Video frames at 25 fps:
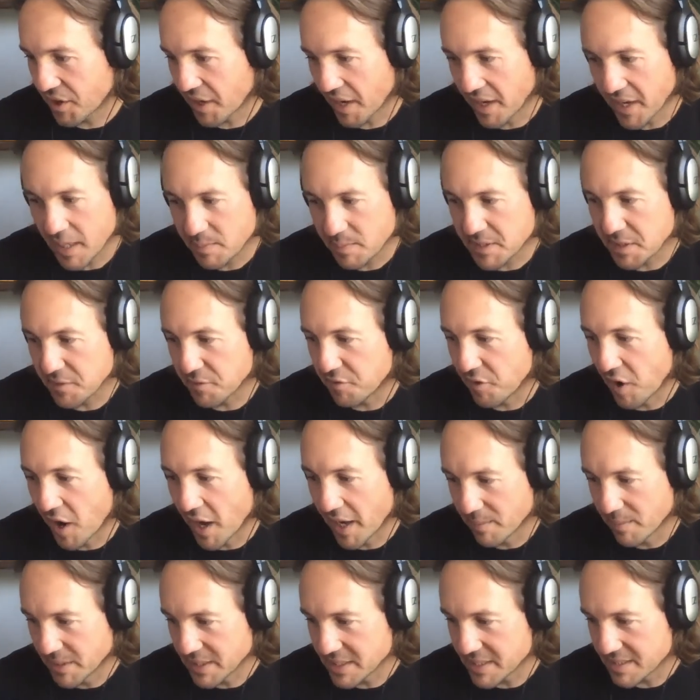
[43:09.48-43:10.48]
Okay, heaps of
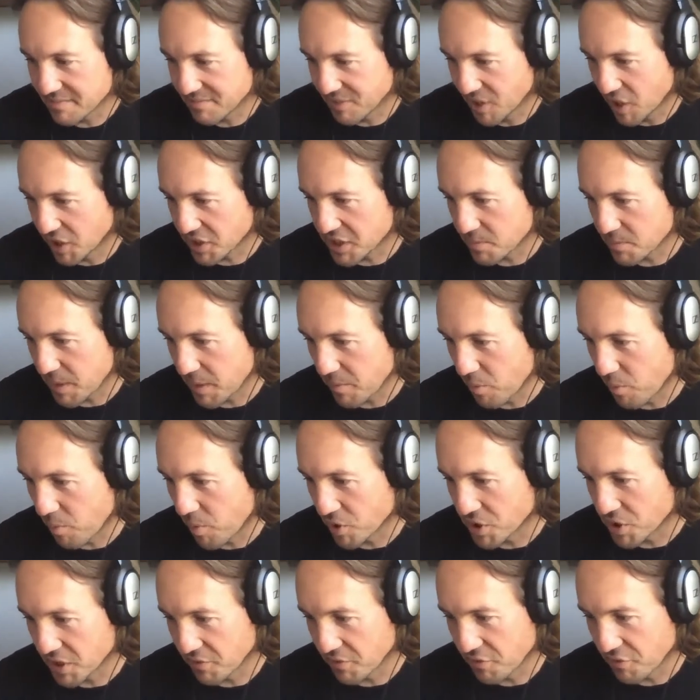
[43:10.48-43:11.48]
vitamins. Lots of
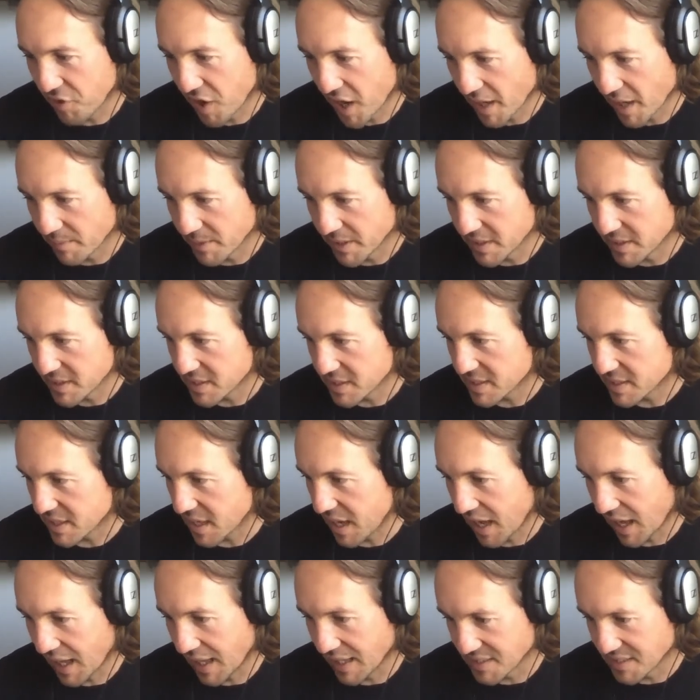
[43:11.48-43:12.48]
people pushing
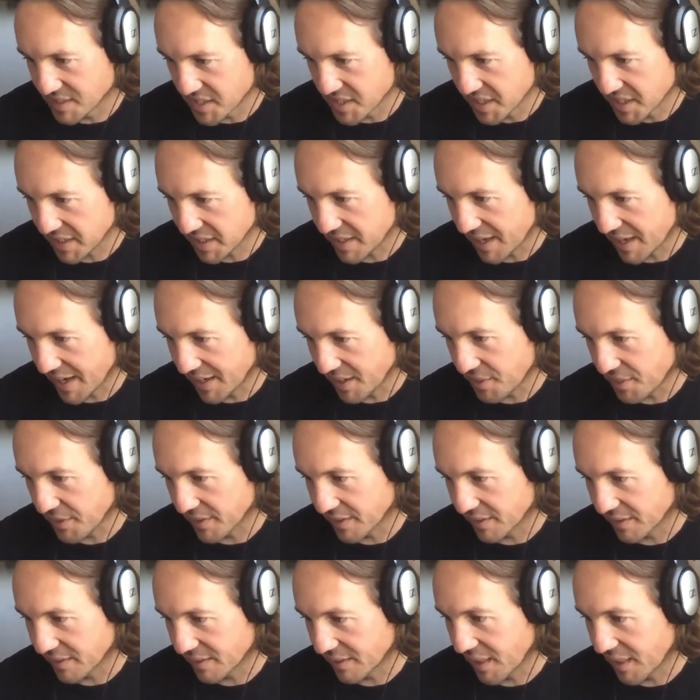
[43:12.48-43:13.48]
vitamins, uh, zinc,
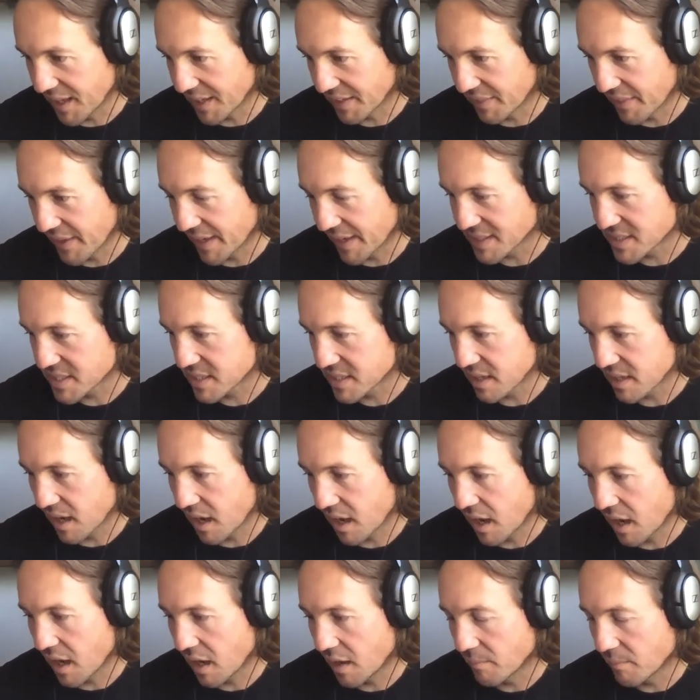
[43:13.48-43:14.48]
anything like that.
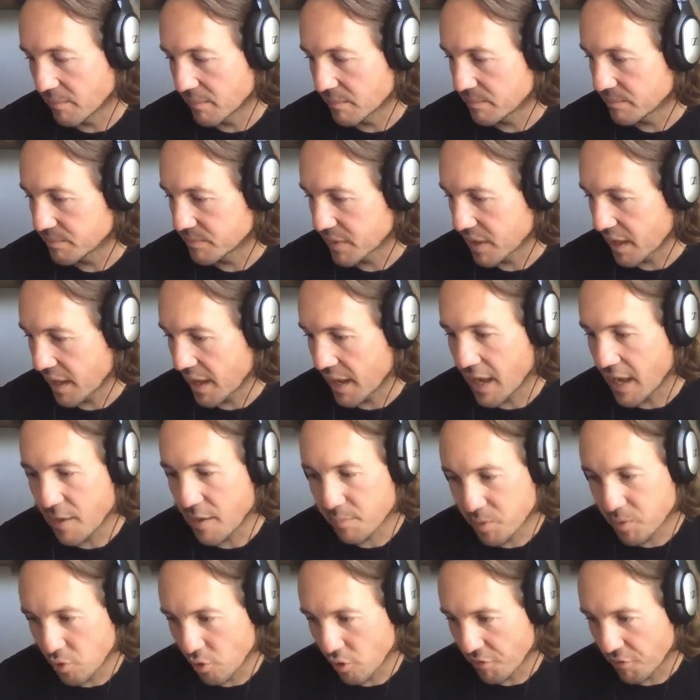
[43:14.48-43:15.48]
Um,
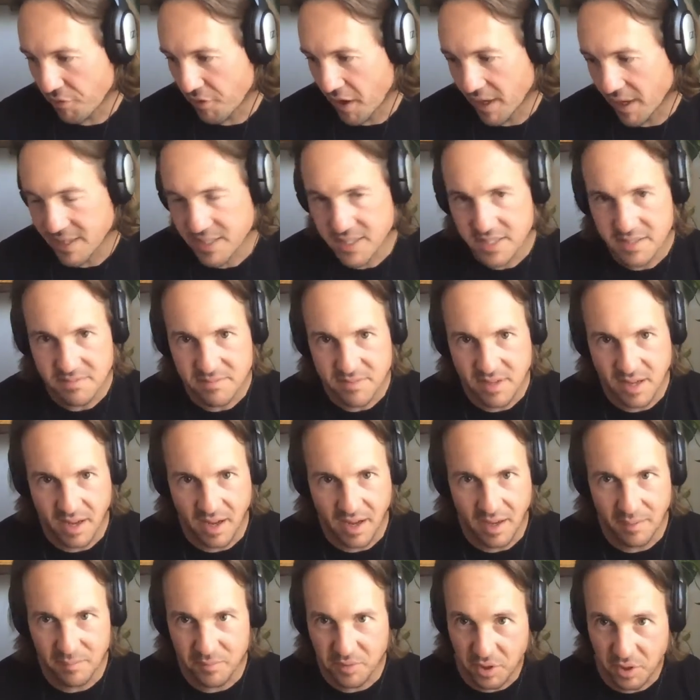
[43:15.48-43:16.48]
air purifiers,
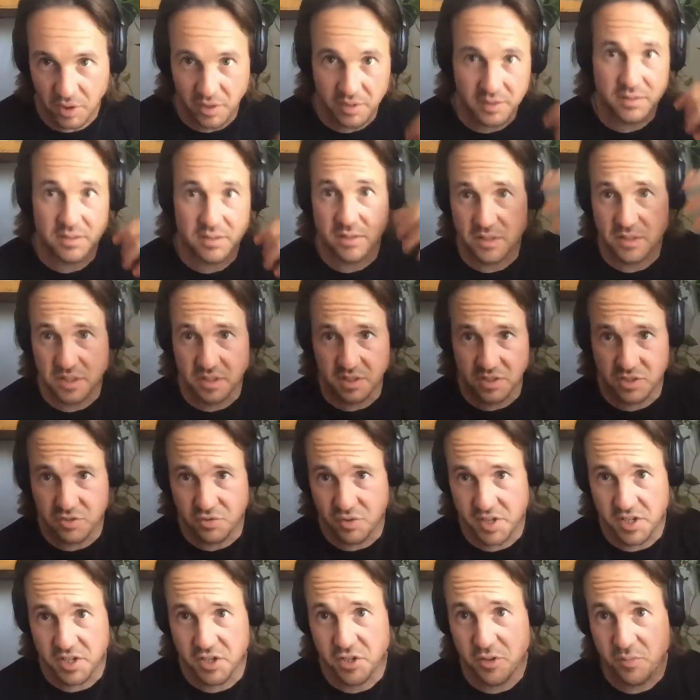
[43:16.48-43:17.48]
um, not to
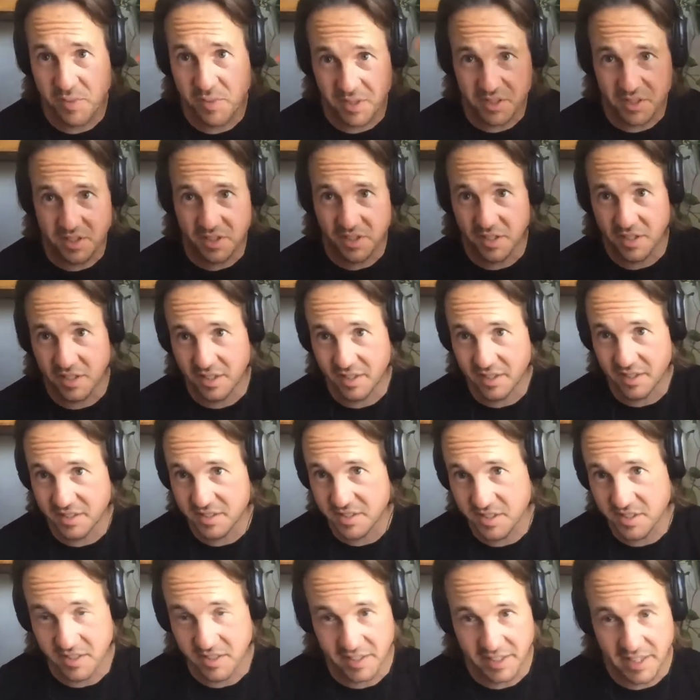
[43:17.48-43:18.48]
treat you, but
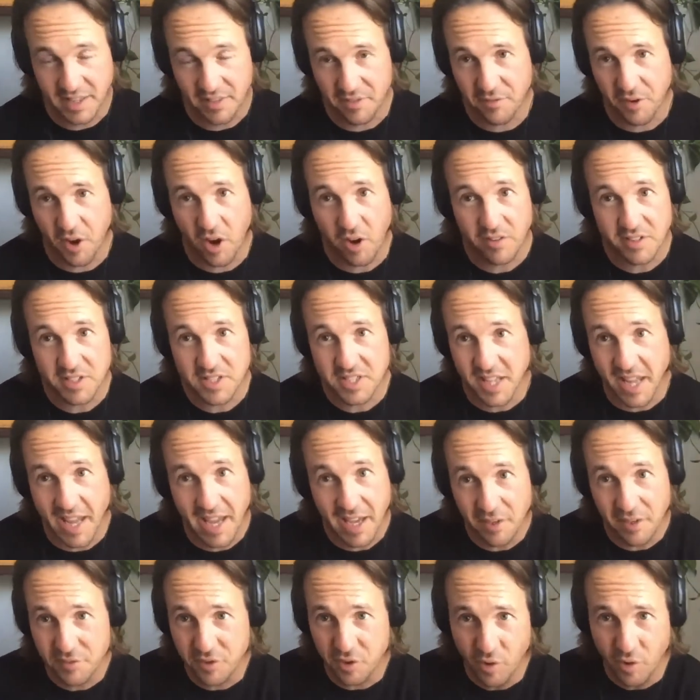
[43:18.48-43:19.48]
to to get the virus
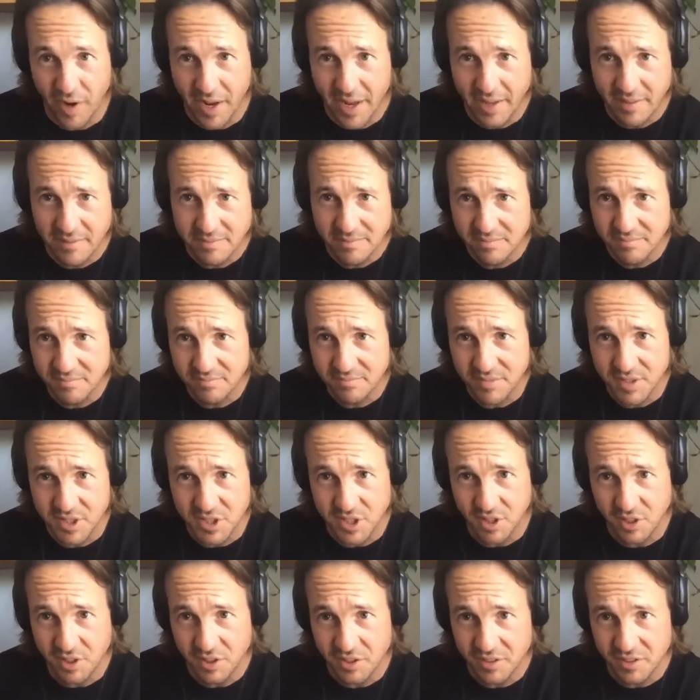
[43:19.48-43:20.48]
out of your air. So.